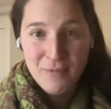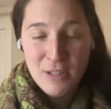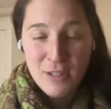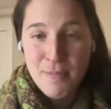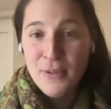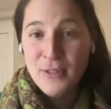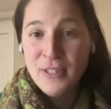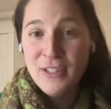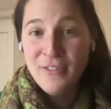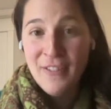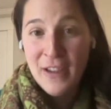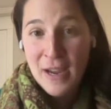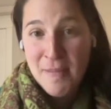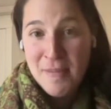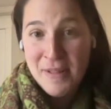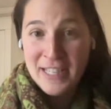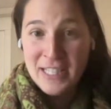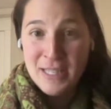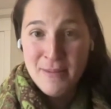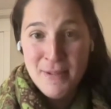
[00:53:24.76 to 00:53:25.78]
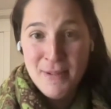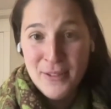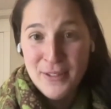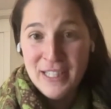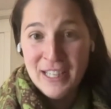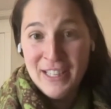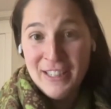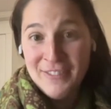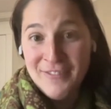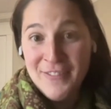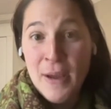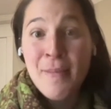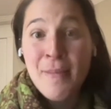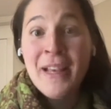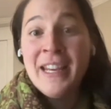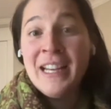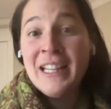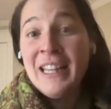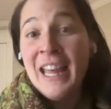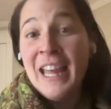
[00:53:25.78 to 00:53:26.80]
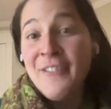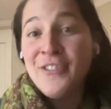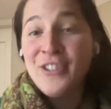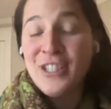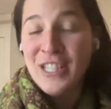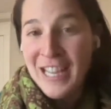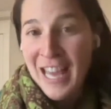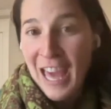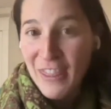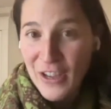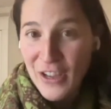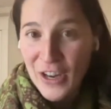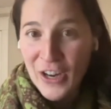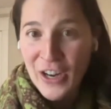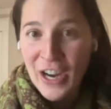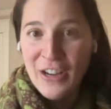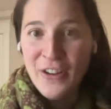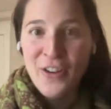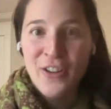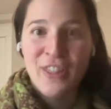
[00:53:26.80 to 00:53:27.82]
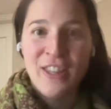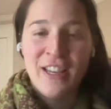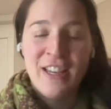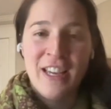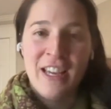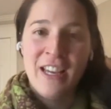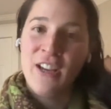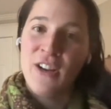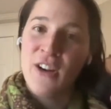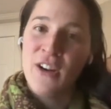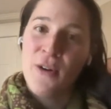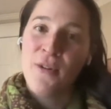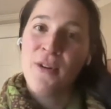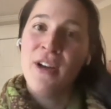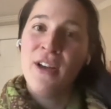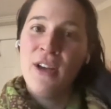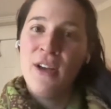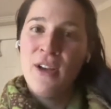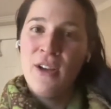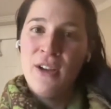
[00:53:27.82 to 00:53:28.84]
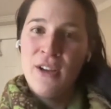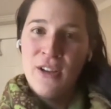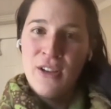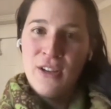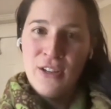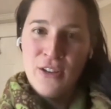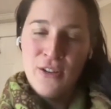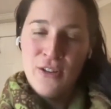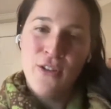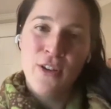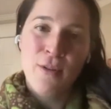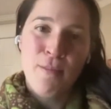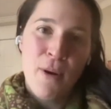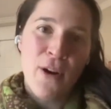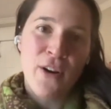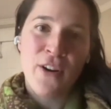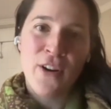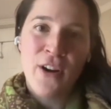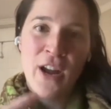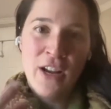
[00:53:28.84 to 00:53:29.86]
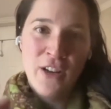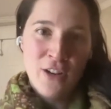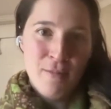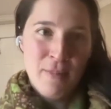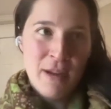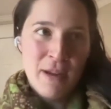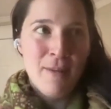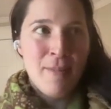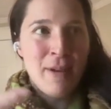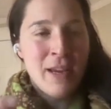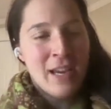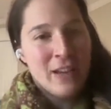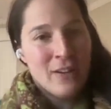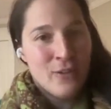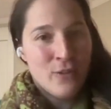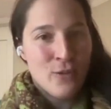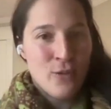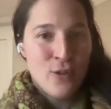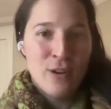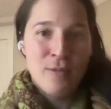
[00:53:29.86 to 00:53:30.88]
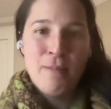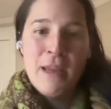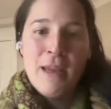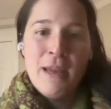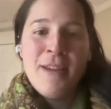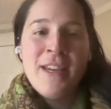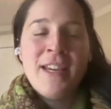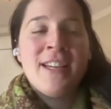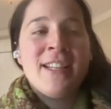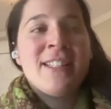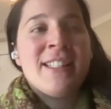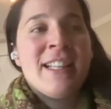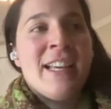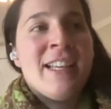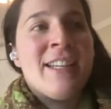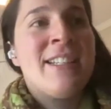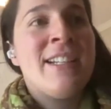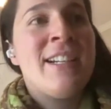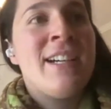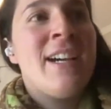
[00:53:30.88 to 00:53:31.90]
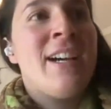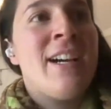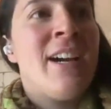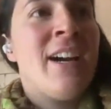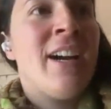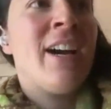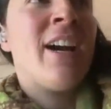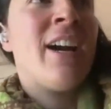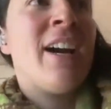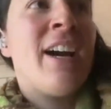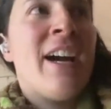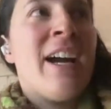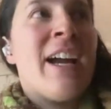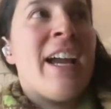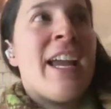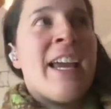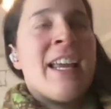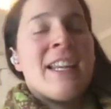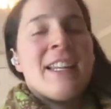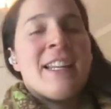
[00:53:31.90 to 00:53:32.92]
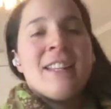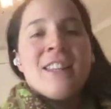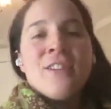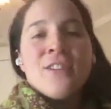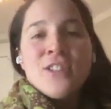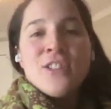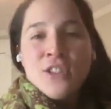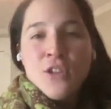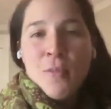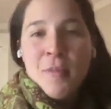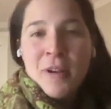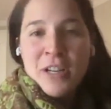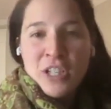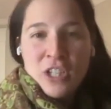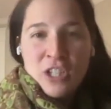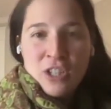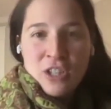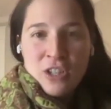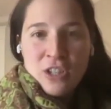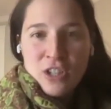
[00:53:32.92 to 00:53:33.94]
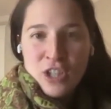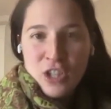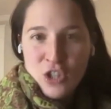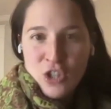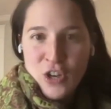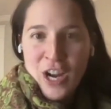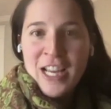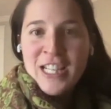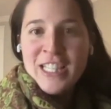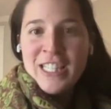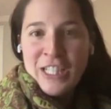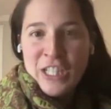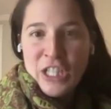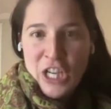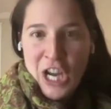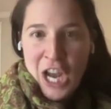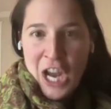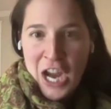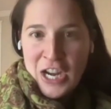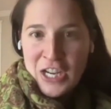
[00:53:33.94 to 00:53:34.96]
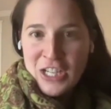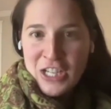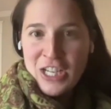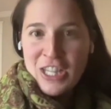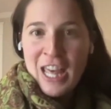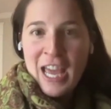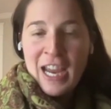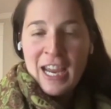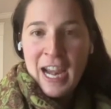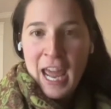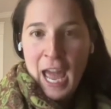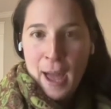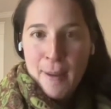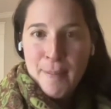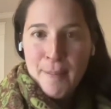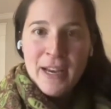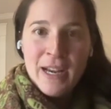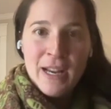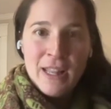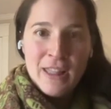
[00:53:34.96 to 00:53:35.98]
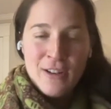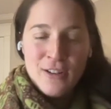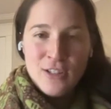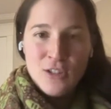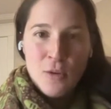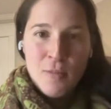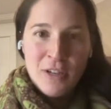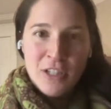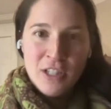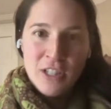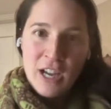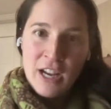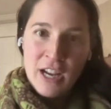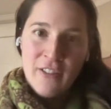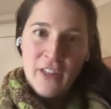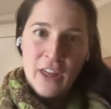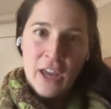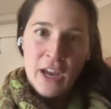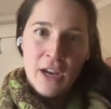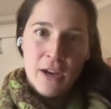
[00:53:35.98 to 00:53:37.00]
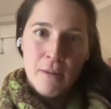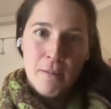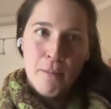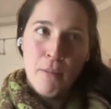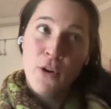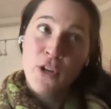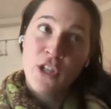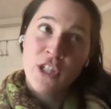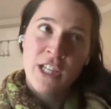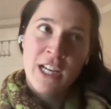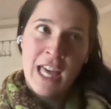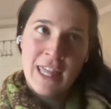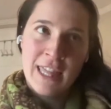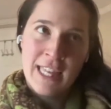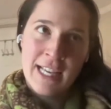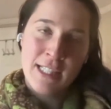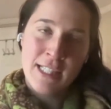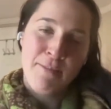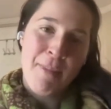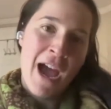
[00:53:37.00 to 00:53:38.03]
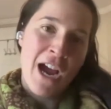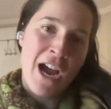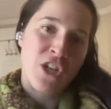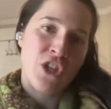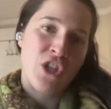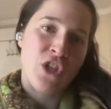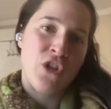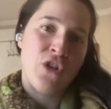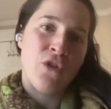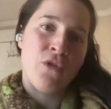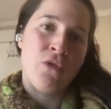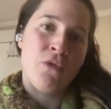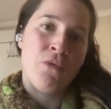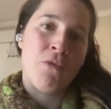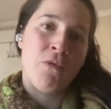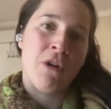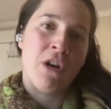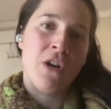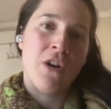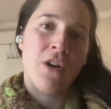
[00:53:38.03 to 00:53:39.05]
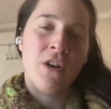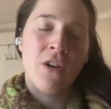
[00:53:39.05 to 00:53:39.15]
to build a family to build a family and a life together and you're thinking you know you your partner and your baby and or babies and it there's so much stress and change that can happen and there's so much kind of like push to get things back to